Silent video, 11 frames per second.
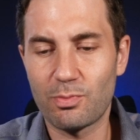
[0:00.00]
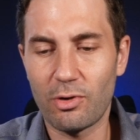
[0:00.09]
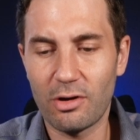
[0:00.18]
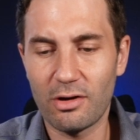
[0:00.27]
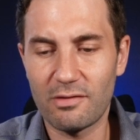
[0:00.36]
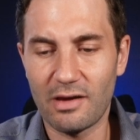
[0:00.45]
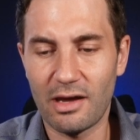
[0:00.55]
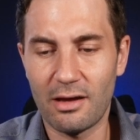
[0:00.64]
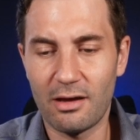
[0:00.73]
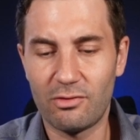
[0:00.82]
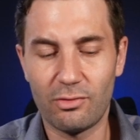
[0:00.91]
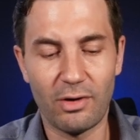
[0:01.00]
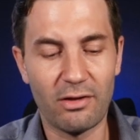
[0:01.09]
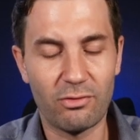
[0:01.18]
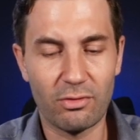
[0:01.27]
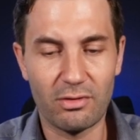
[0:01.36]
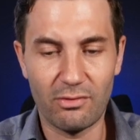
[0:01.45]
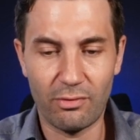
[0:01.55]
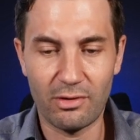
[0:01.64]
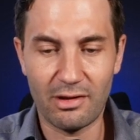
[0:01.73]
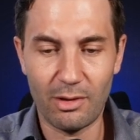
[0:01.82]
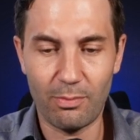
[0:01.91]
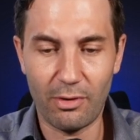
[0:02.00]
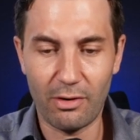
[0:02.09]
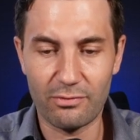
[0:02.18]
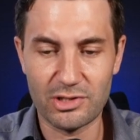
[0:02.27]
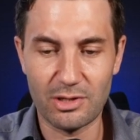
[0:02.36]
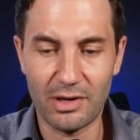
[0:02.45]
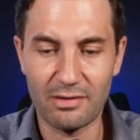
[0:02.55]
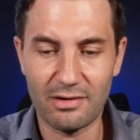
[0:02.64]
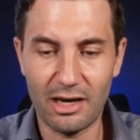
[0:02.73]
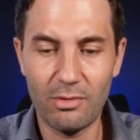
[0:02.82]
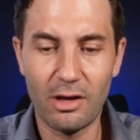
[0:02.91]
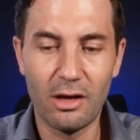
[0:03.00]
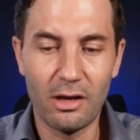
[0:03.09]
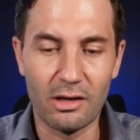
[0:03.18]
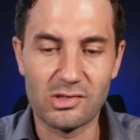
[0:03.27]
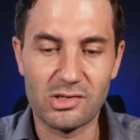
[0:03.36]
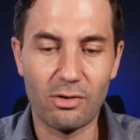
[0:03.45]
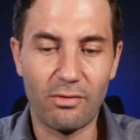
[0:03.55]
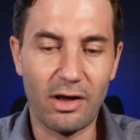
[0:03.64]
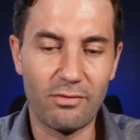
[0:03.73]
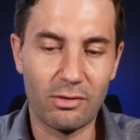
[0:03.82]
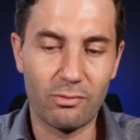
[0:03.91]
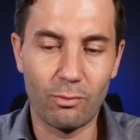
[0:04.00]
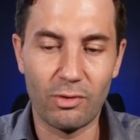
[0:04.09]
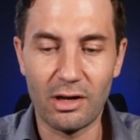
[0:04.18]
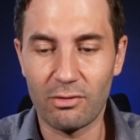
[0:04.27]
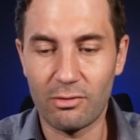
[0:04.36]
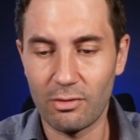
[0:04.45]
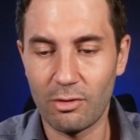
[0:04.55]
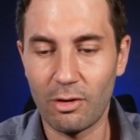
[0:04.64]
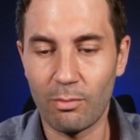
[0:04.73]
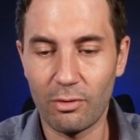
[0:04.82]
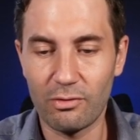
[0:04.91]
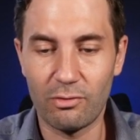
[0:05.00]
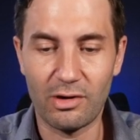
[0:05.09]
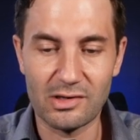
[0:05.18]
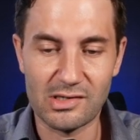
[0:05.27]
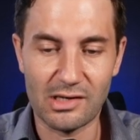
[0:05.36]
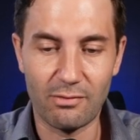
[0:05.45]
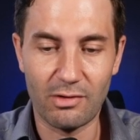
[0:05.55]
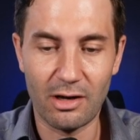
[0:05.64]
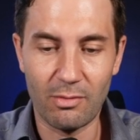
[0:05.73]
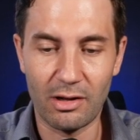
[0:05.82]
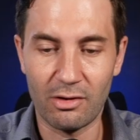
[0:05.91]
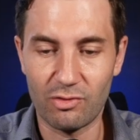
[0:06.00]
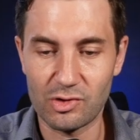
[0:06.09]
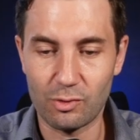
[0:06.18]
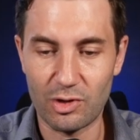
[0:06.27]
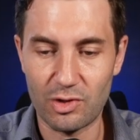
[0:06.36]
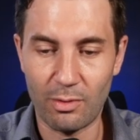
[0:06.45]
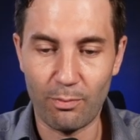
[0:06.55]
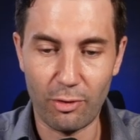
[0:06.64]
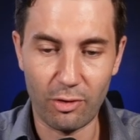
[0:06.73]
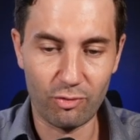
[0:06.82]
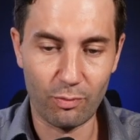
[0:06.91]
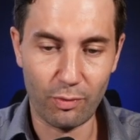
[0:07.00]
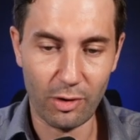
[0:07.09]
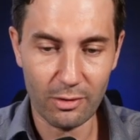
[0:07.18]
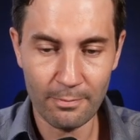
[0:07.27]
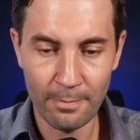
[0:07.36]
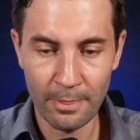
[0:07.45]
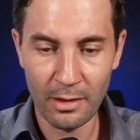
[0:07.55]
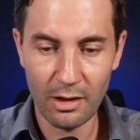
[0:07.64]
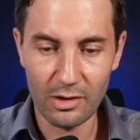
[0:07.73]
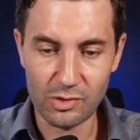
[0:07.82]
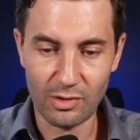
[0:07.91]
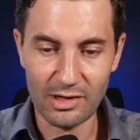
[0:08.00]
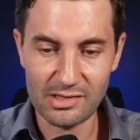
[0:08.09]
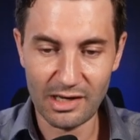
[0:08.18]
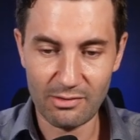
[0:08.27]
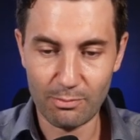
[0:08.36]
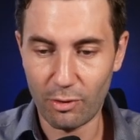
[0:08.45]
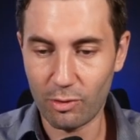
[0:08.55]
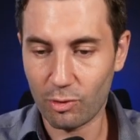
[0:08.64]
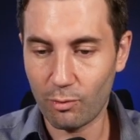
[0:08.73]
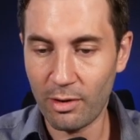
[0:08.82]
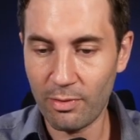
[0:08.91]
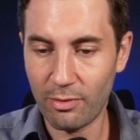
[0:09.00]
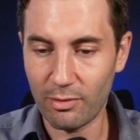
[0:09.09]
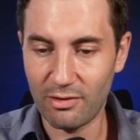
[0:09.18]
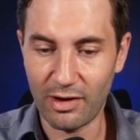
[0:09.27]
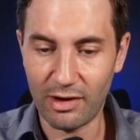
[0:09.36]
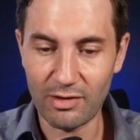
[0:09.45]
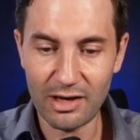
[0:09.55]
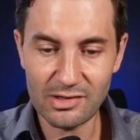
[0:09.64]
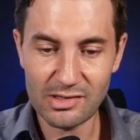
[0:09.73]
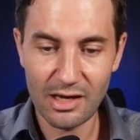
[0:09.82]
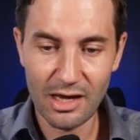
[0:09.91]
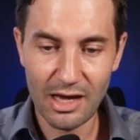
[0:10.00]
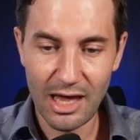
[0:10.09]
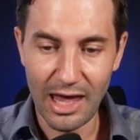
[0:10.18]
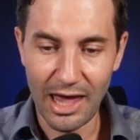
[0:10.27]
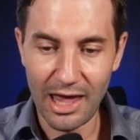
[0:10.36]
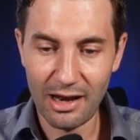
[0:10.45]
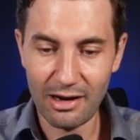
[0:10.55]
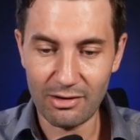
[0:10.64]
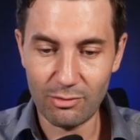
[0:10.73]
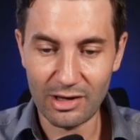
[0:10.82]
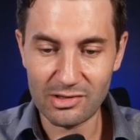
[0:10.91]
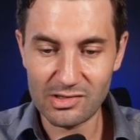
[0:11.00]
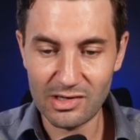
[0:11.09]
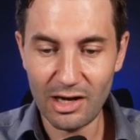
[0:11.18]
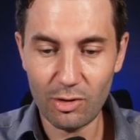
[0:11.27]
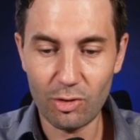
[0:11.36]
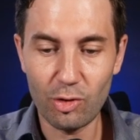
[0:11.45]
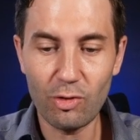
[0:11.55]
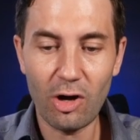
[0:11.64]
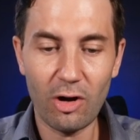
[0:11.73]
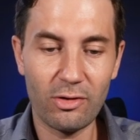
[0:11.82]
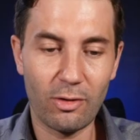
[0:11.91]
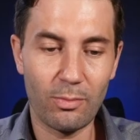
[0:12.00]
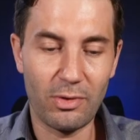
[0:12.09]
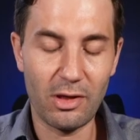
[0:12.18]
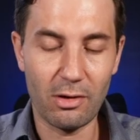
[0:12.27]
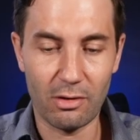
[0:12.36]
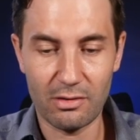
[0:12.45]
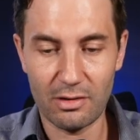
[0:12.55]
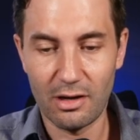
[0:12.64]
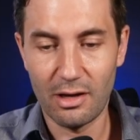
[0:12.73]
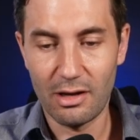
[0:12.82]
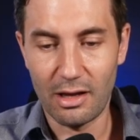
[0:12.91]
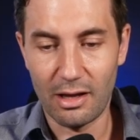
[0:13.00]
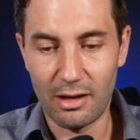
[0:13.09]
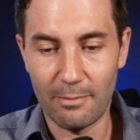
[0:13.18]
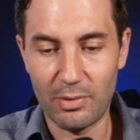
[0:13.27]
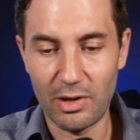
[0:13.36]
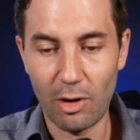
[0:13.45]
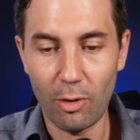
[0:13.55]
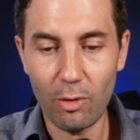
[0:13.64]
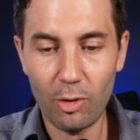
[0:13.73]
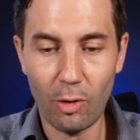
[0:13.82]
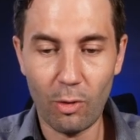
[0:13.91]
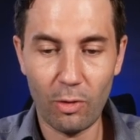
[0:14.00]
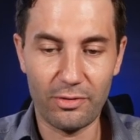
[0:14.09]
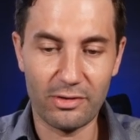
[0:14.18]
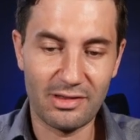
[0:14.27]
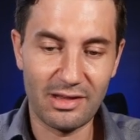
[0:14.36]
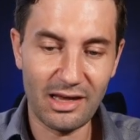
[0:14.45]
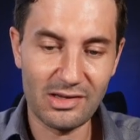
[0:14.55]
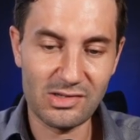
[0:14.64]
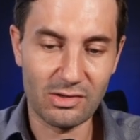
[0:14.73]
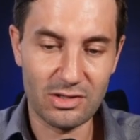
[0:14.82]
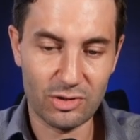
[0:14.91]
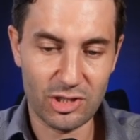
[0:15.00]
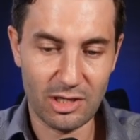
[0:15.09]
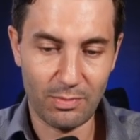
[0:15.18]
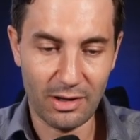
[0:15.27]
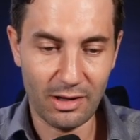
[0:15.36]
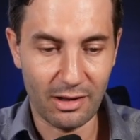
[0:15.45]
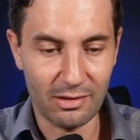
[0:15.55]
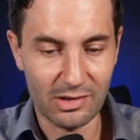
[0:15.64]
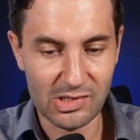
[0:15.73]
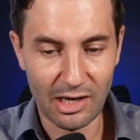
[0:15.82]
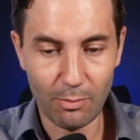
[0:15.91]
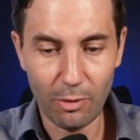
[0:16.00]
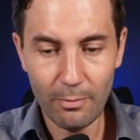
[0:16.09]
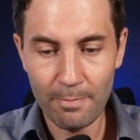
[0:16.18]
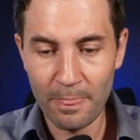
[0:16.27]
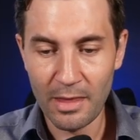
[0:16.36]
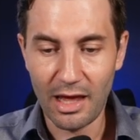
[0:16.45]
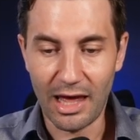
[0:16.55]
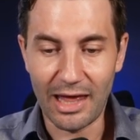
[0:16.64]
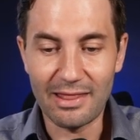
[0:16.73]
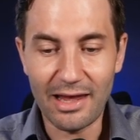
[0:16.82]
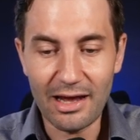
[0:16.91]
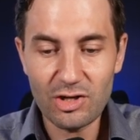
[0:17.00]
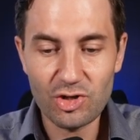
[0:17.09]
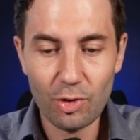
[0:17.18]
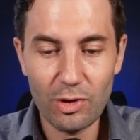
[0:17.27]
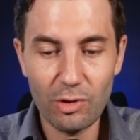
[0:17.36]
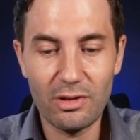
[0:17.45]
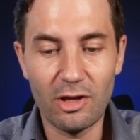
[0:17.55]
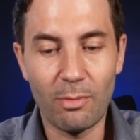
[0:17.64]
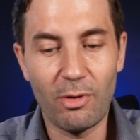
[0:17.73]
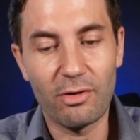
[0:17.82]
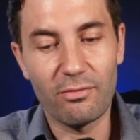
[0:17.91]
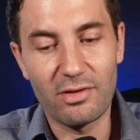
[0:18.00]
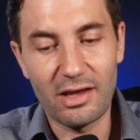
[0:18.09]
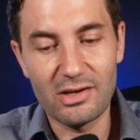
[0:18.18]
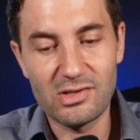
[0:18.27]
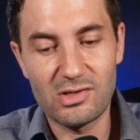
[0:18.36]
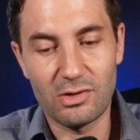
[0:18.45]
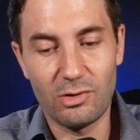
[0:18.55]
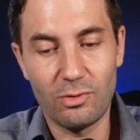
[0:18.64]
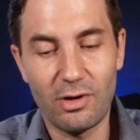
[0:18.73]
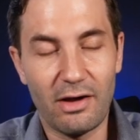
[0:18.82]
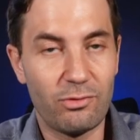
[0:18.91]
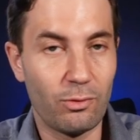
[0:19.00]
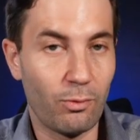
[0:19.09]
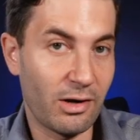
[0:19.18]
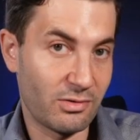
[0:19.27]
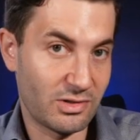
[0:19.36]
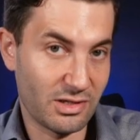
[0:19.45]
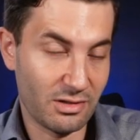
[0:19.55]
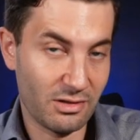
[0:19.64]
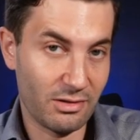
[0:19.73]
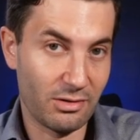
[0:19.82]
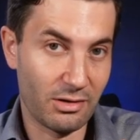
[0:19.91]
product to enter different type of shipping time. Instead of having to re-enter the numbers, you can save them and then just switch from product to product. So let's take product one, 35 days. And you can see that a new column appeared below called Days Until Shipping in this table. And that is showing you the amount of days you have to wait until